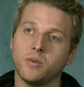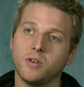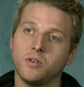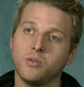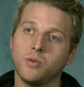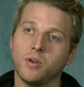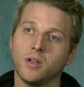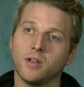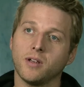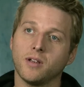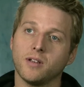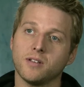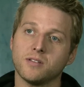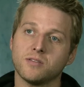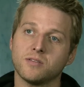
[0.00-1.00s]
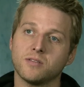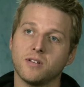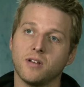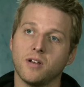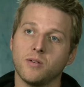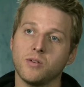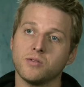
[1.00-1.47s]
to be doing is
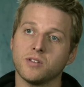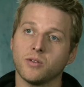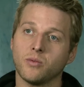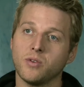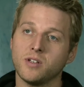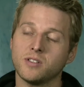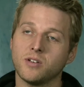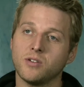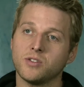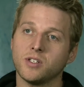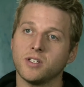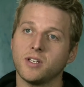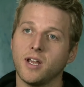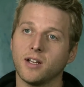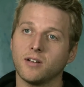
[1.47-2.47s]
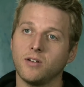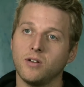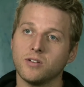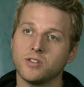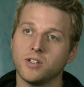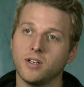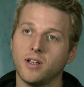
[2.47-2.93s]
using research and
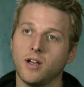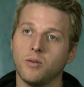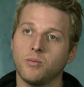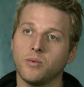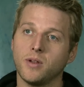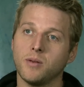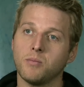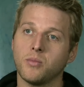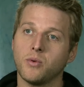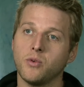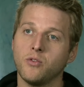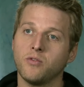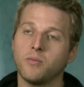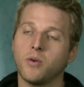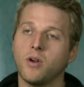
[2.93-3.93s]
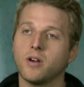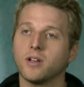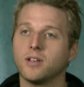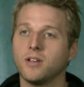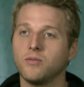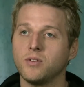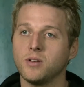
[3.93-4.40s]
technology to help improve
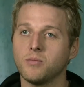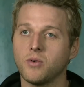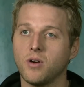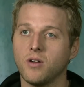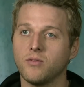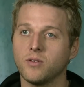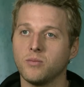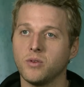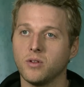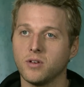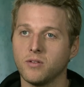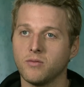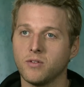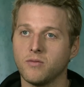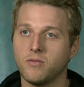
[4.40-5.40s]
productivity and profitability for